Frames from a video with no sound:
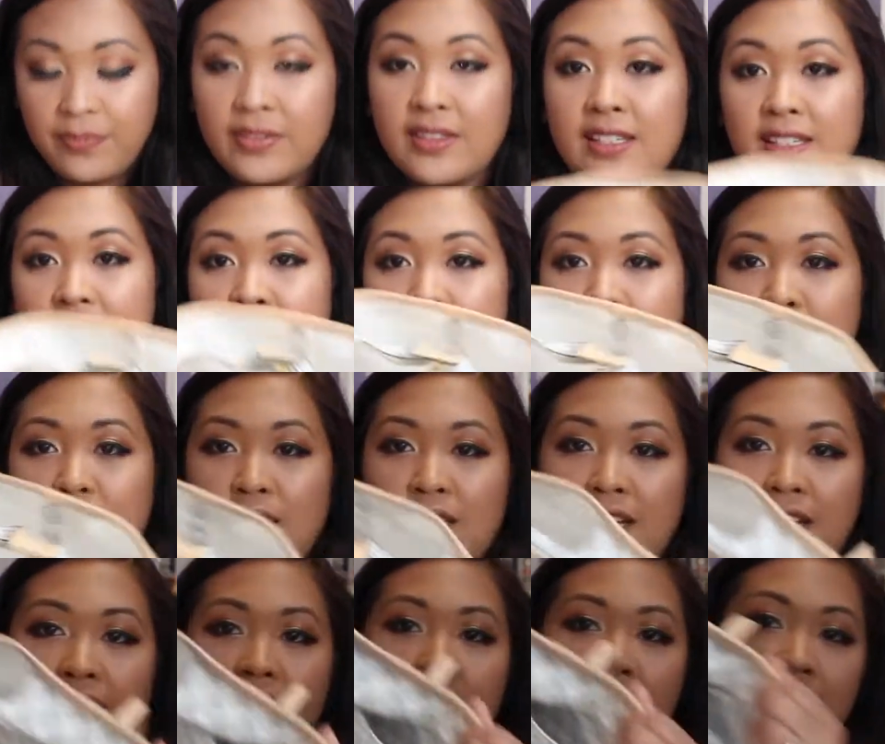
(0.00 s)
This is
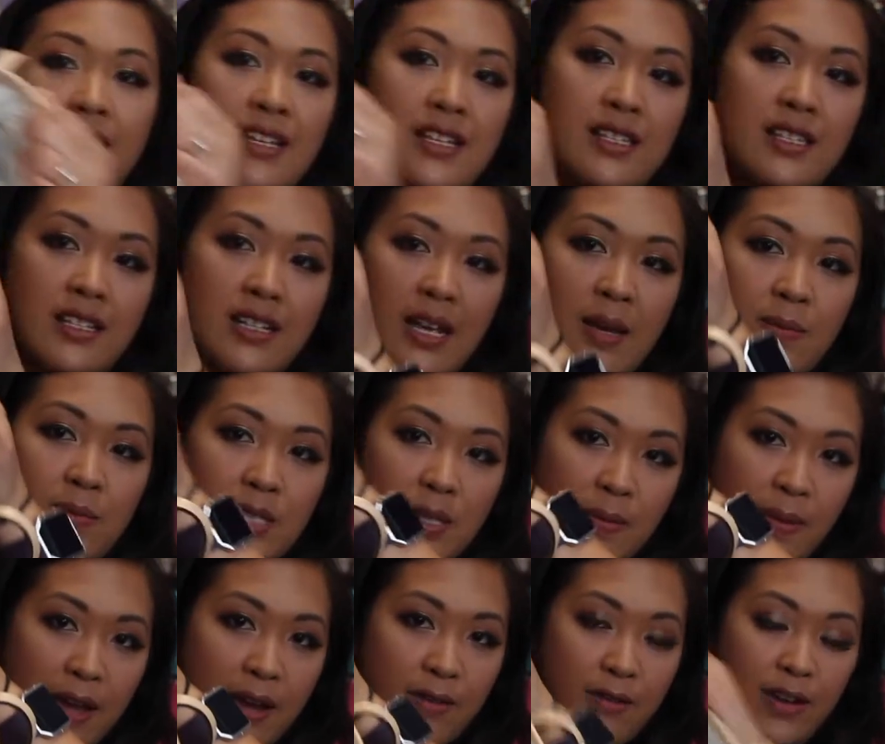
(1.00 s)
an empty
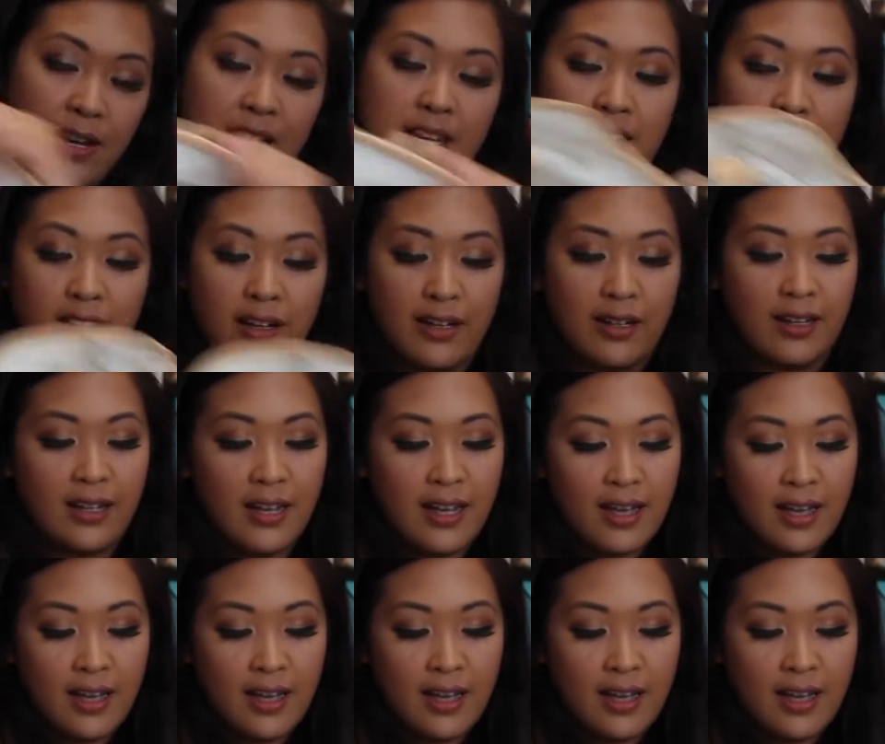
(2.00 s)
bag right here.